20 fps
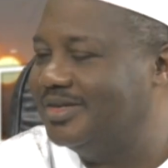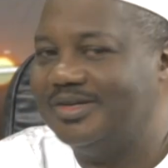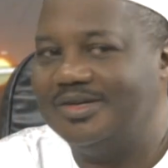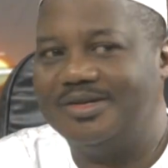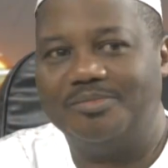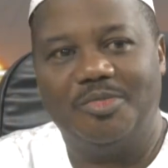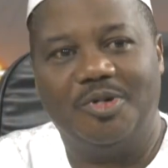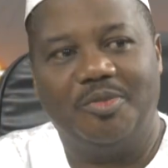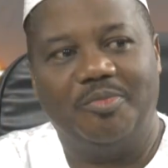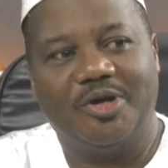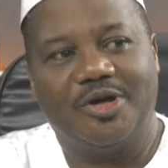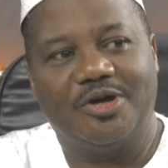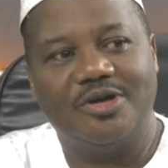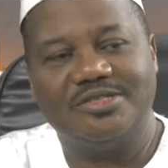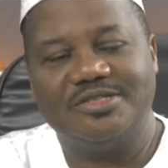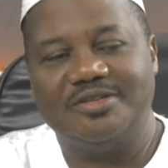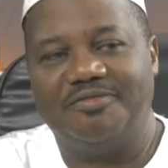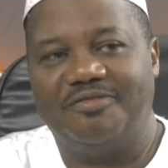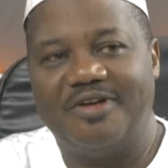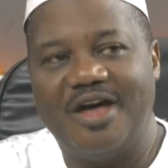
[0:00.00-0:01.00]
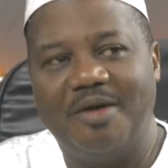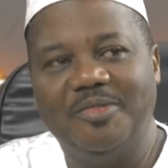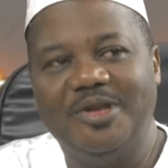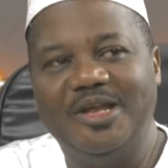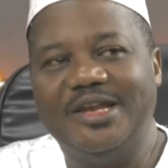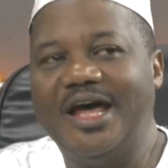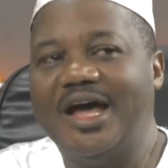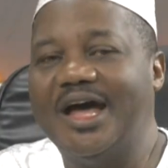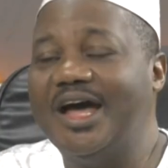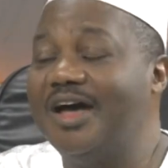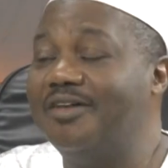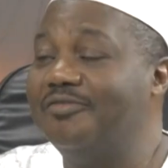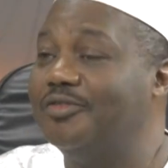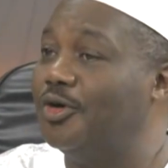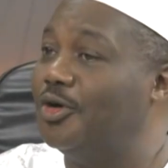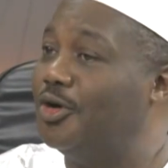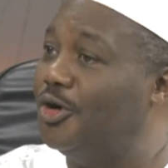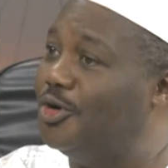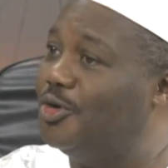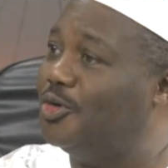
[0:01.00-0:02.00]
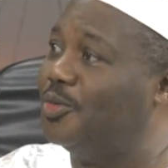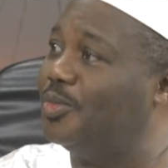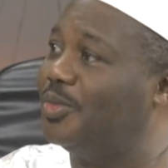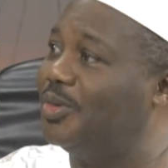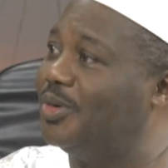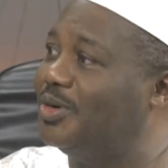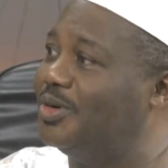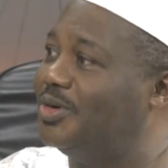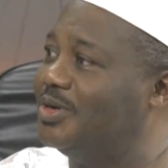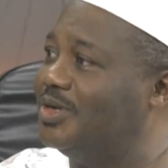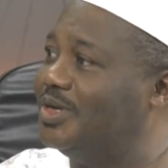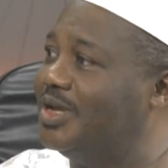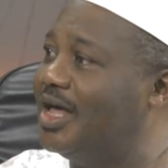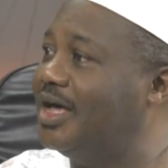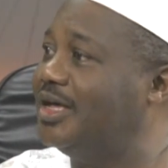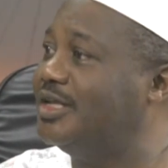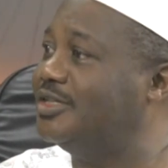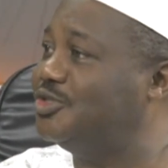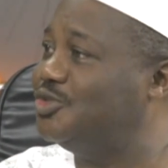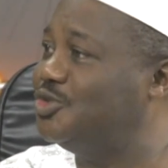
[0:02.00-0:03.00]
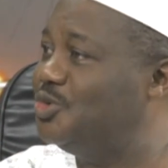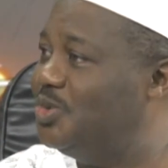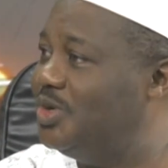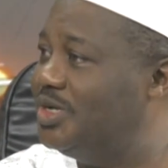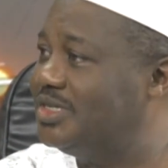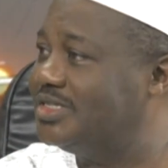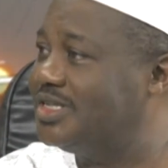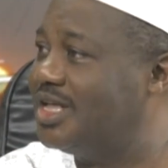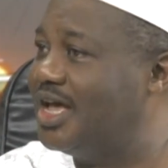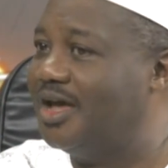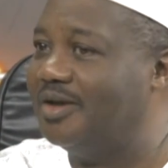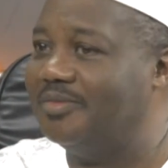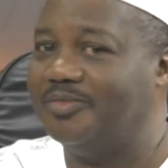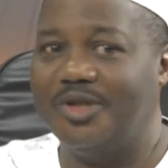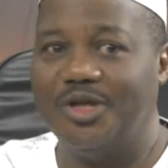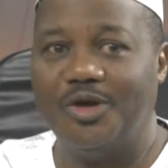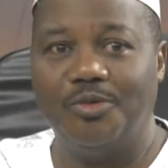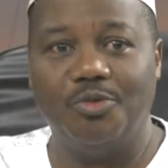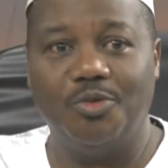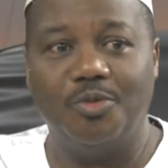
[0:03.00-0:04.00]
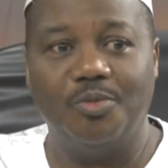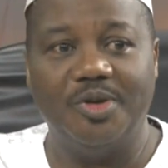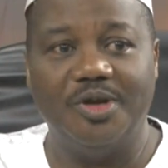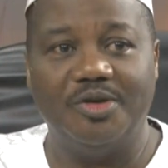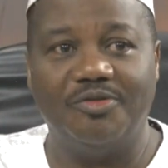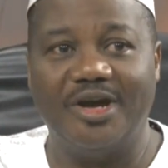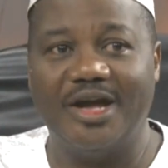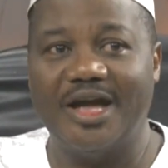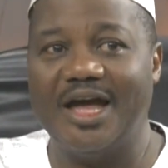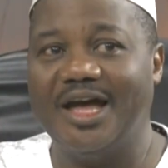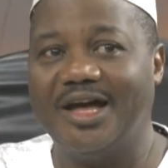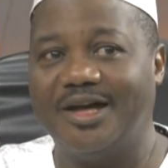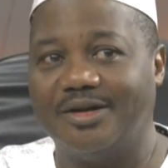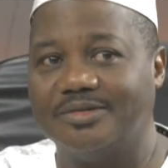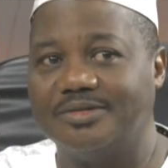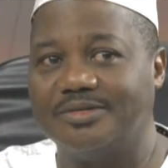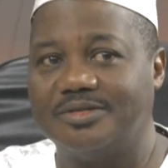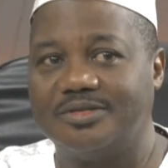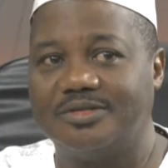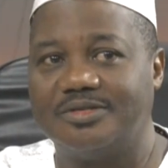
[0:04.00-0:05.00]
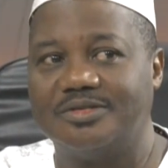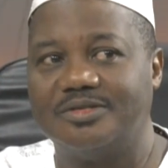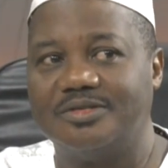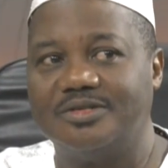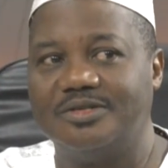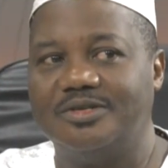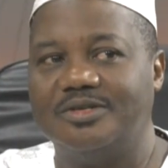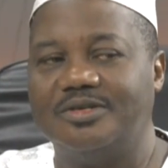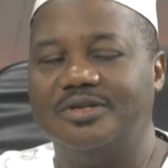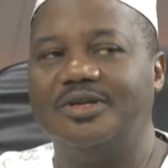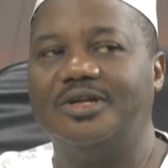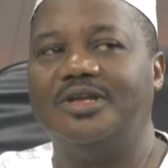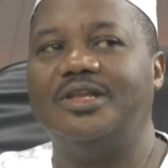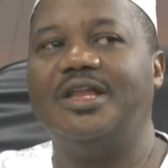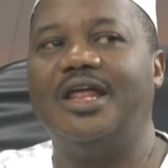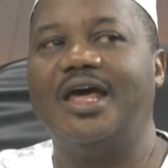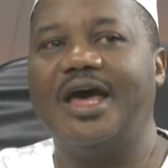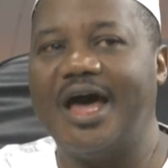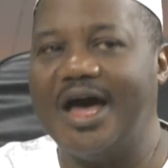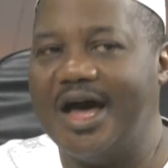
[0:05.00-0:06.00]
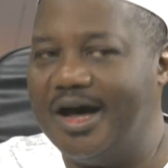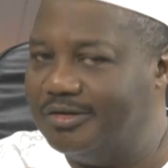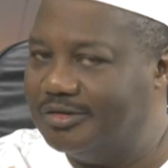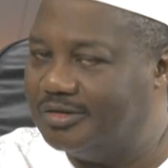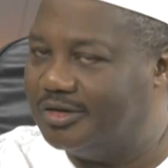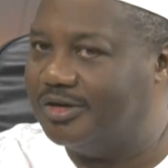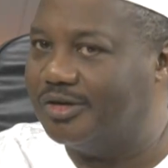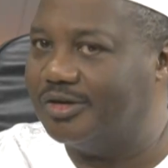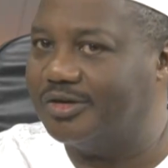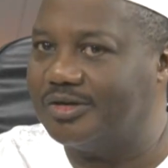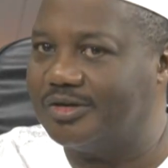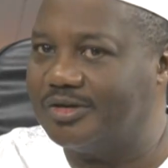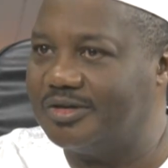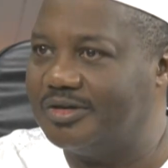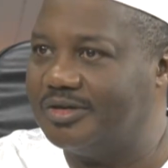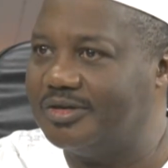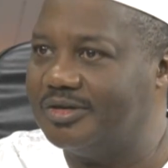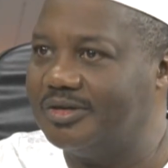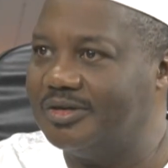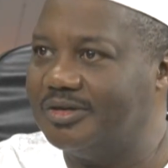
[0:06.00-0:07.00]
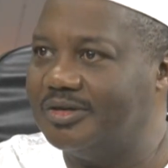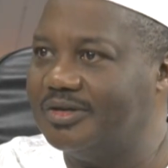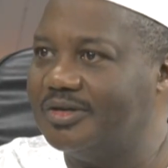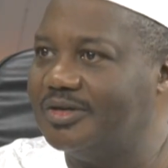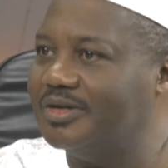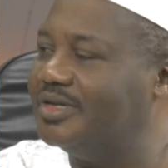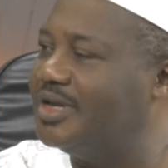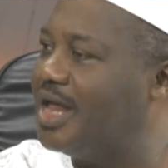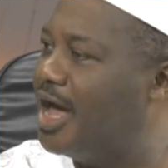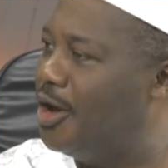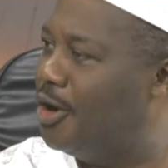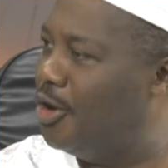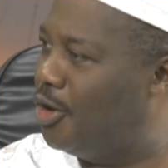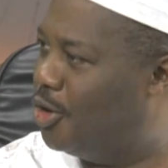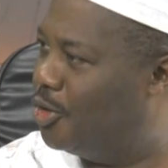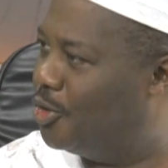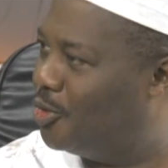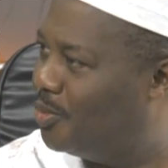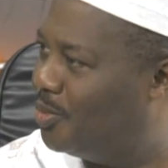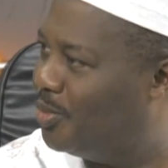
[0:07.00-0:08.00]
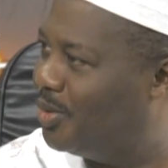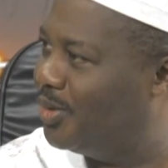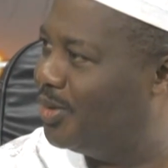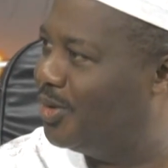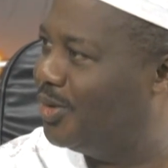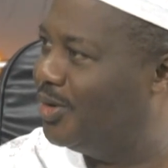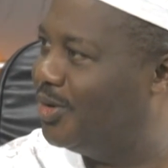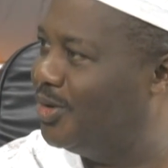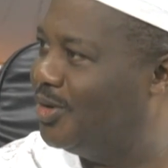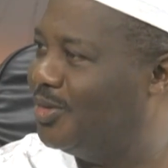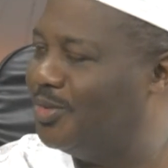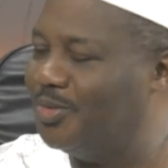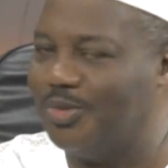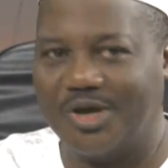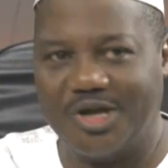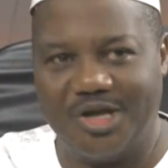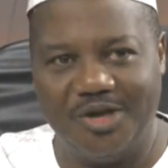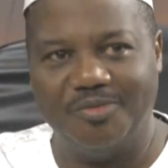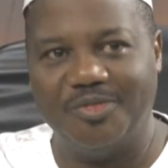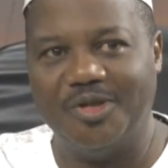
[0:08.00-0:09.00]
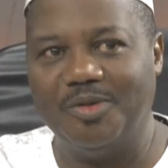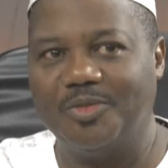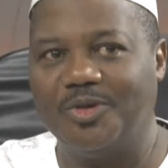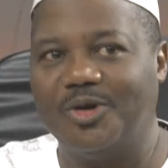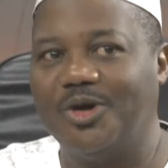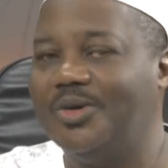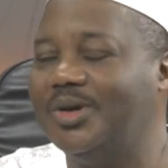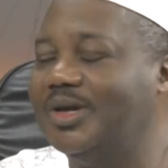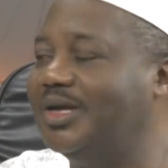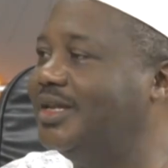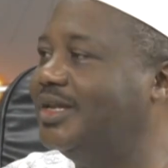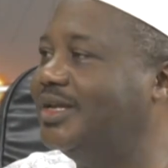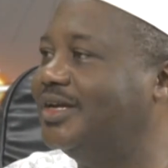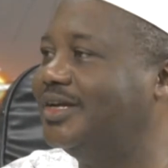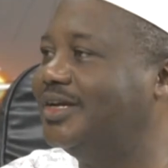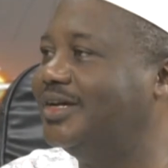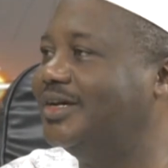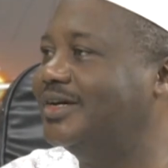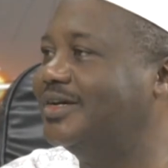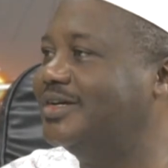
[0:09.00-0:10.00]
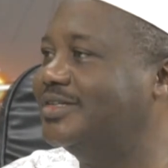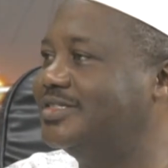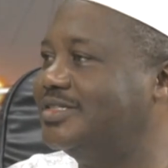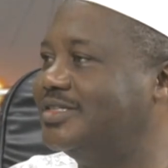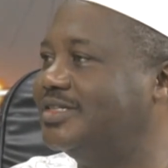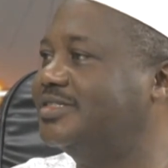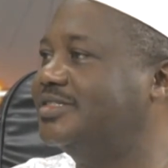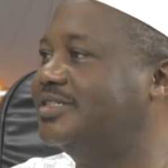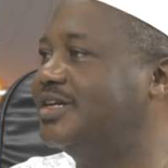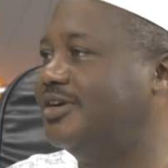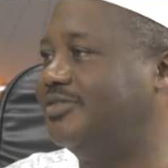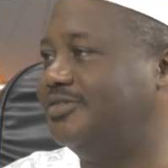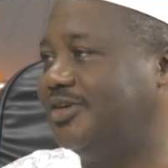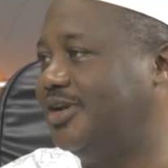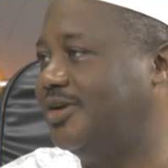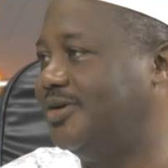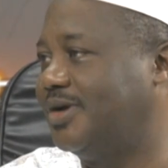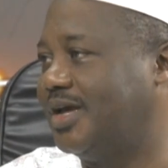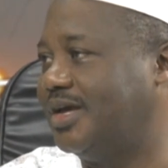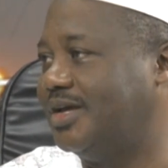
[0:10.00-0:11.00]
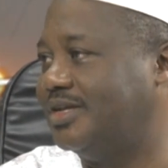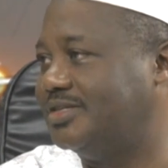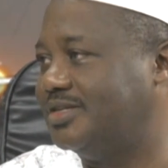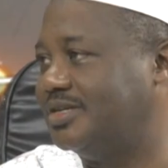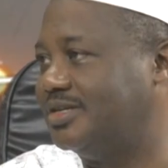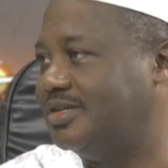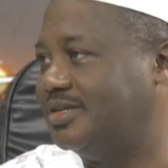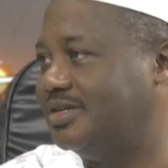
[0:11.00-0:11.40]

But because the family now have a hope that in 2 weeks' time they will be rehoused, their outlook, that hope will keep them going until they're relocated.